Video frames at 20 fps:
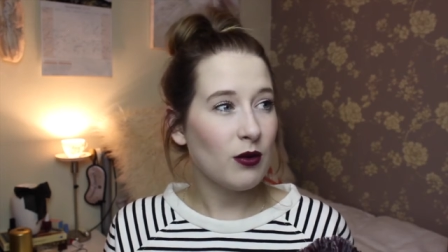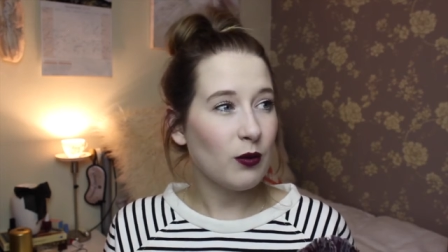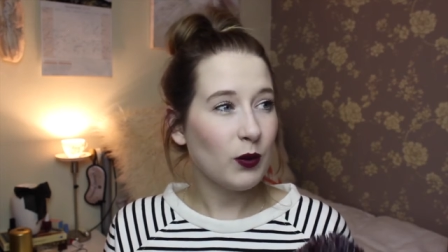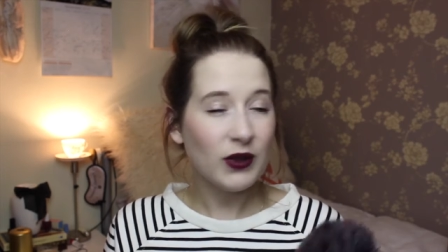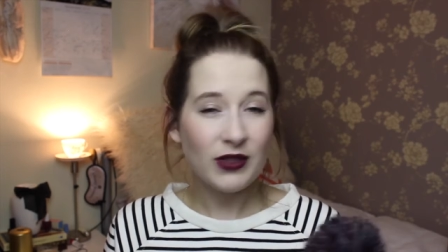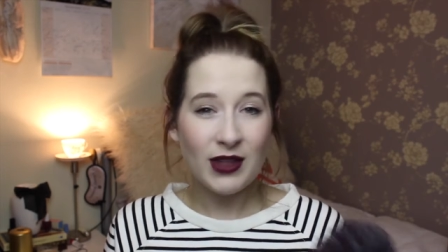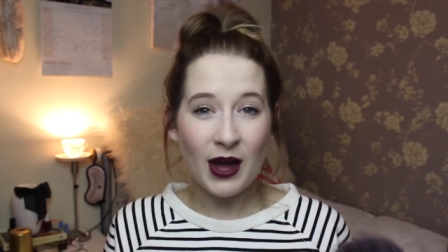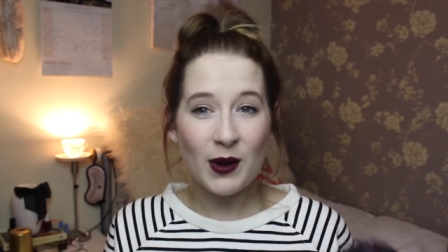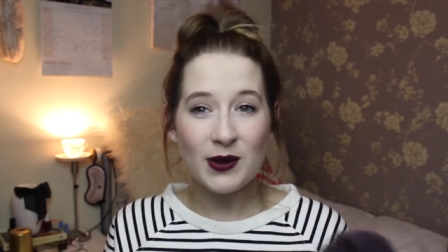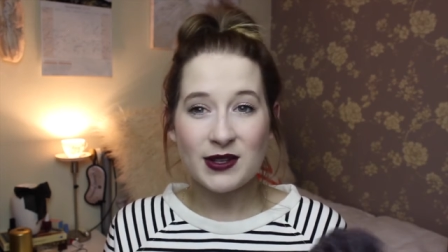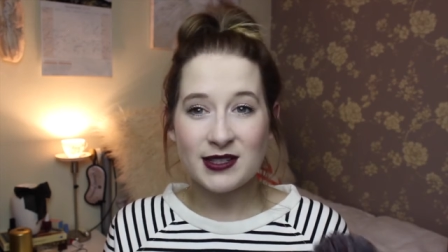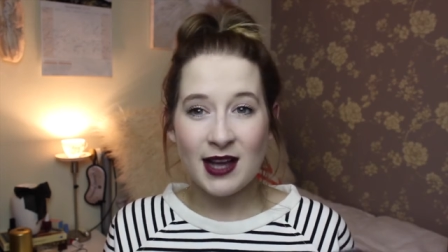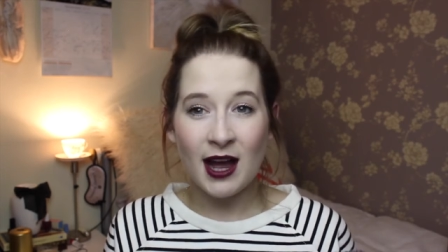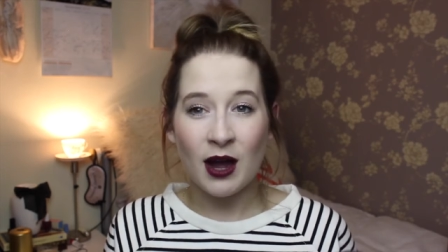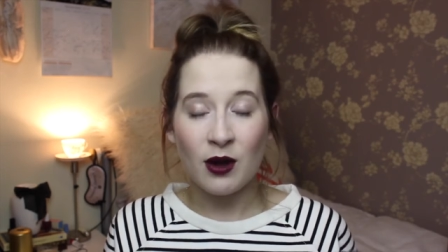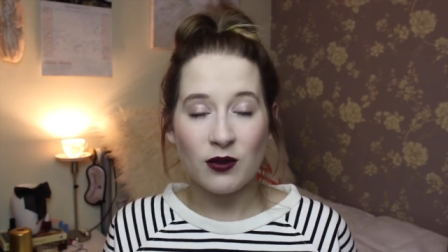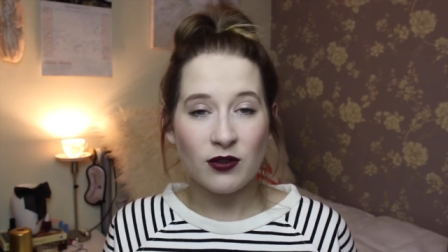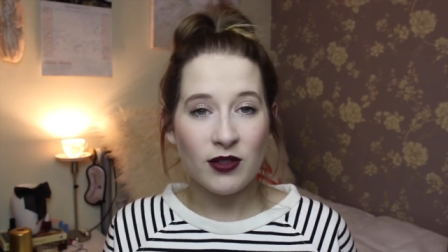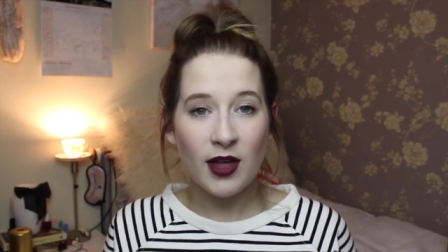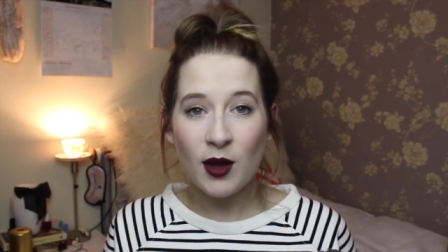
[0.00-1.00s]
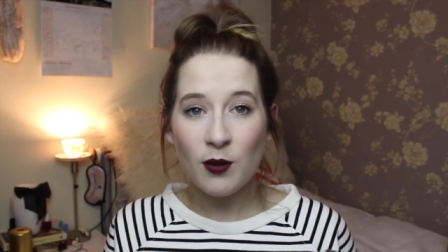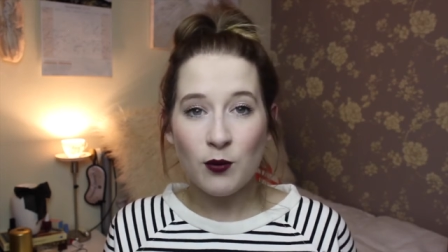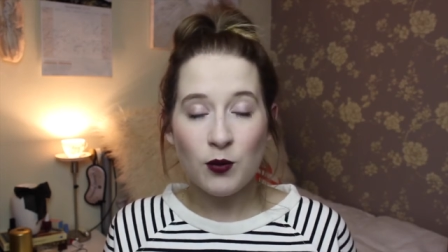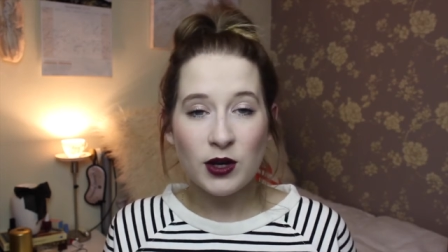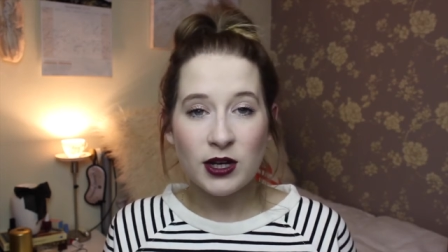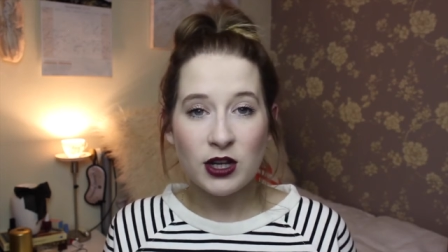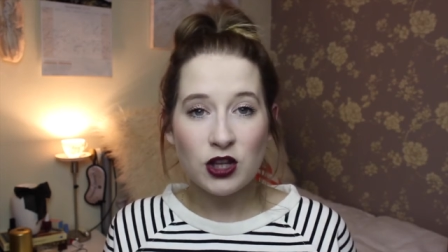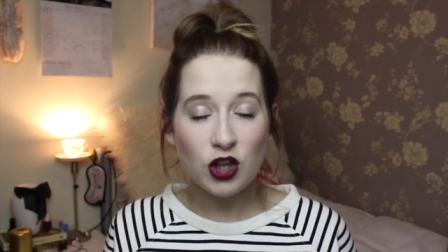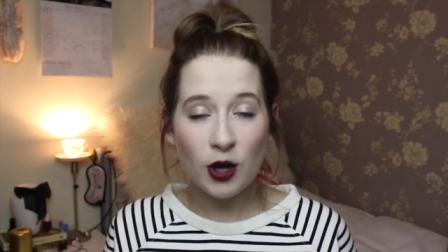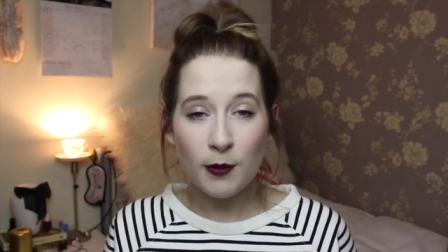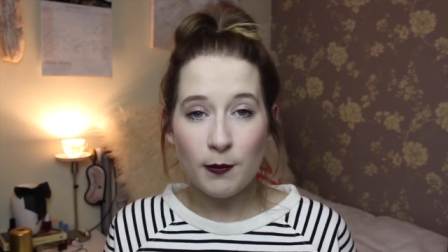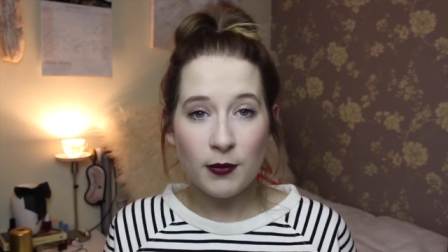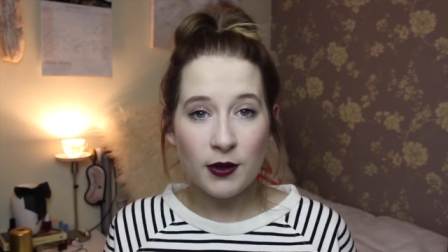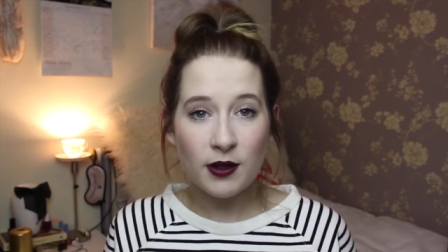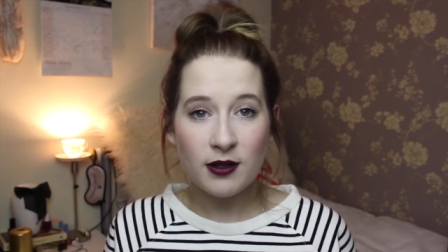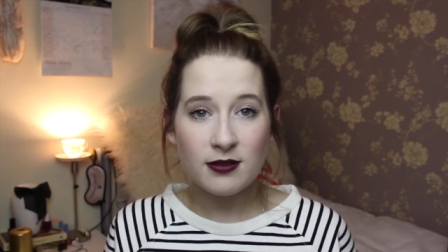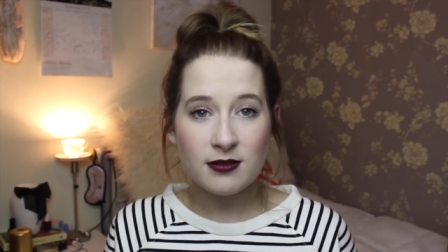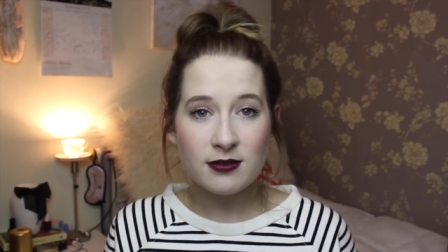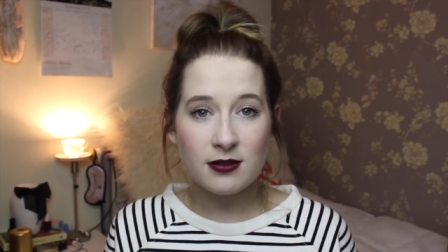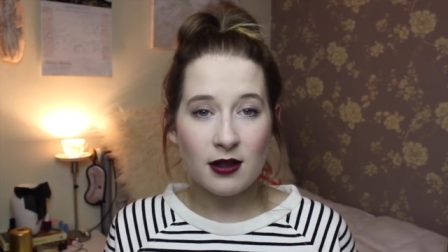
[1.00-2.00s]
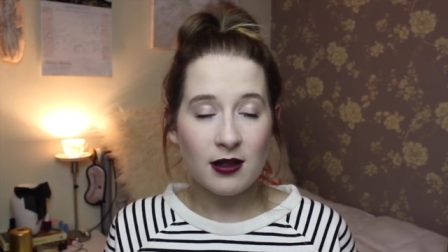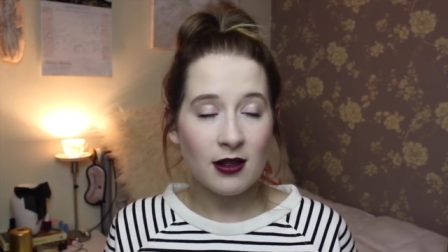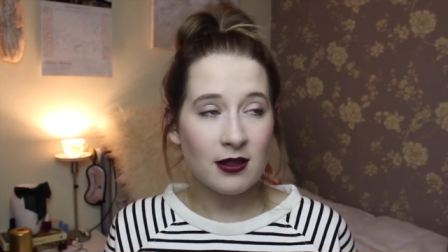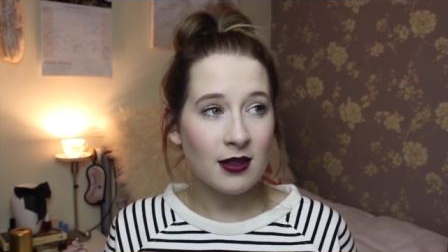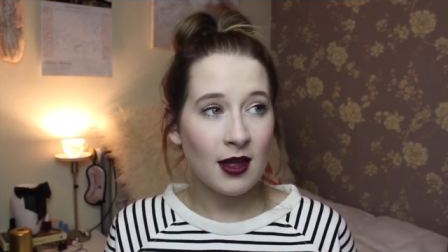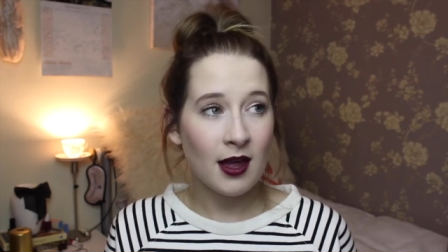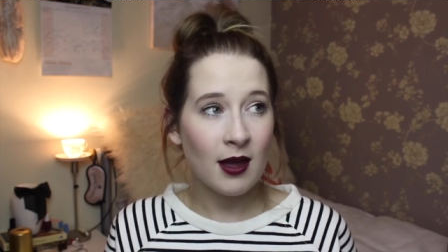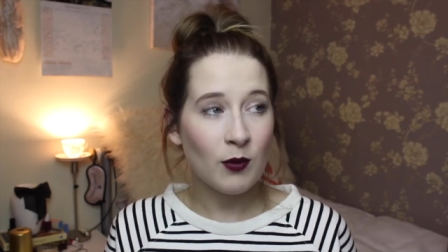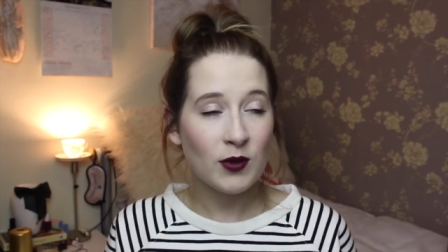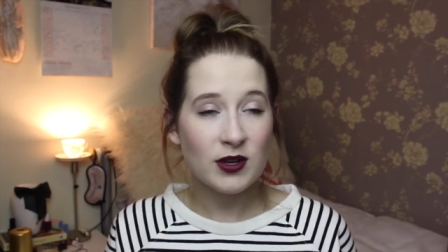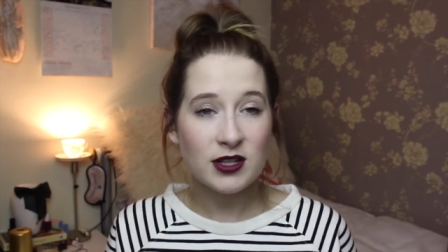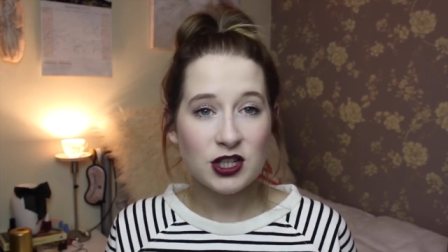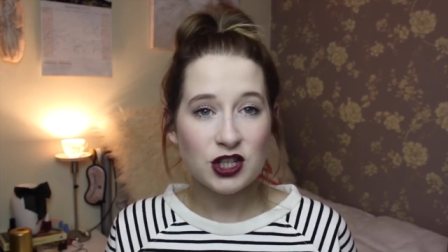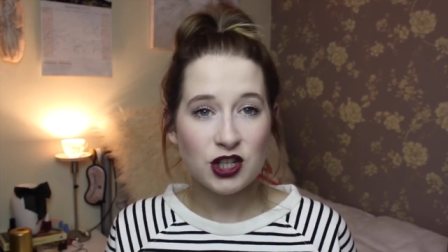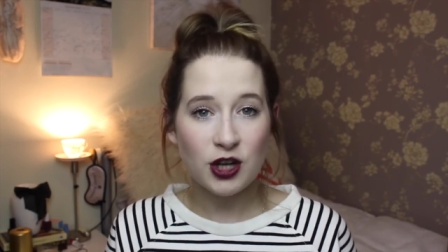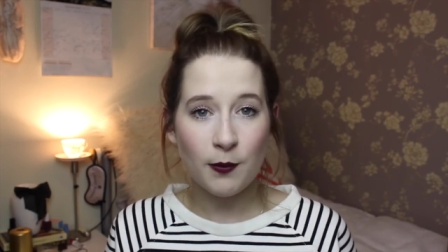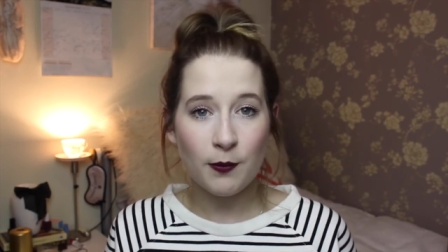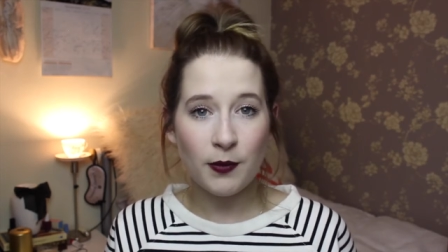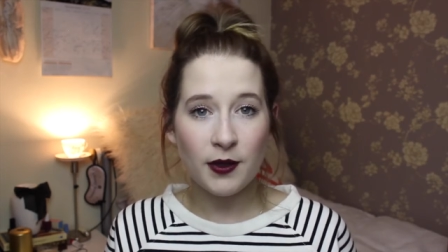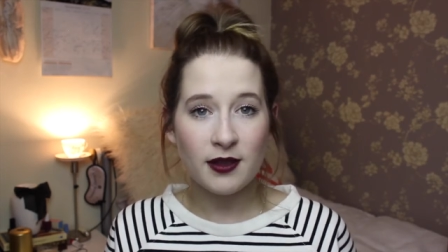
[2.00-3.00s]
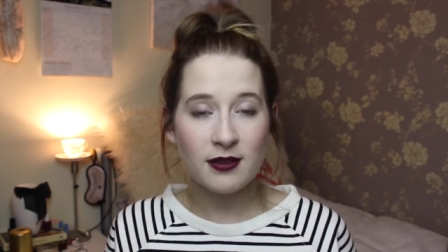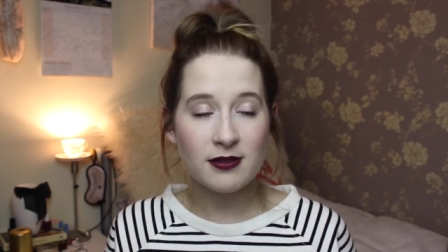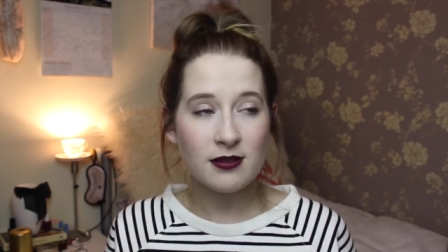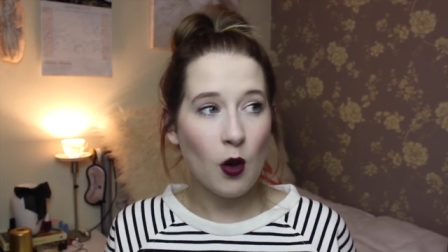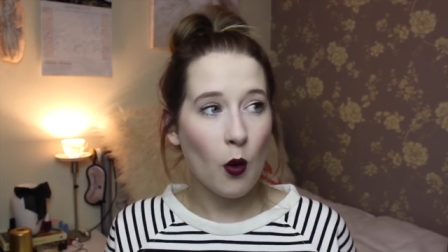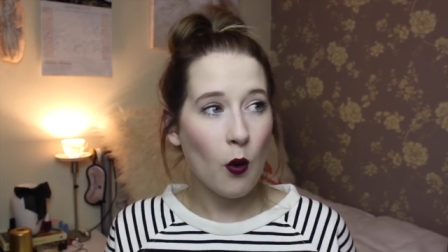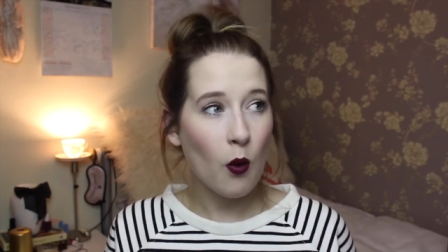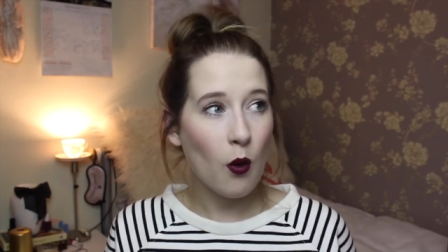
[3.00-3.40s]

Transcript: Without a doubt, their woolly jumpers and their winter jumpers,